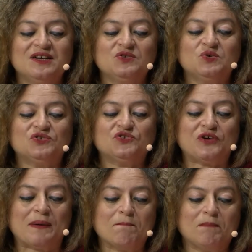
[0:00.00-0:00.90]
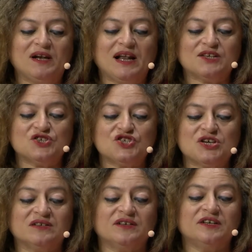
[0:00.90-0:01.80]
to tremble and
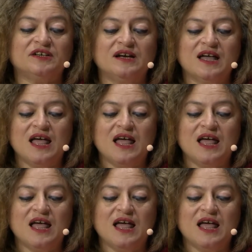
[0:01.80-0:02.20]
shudder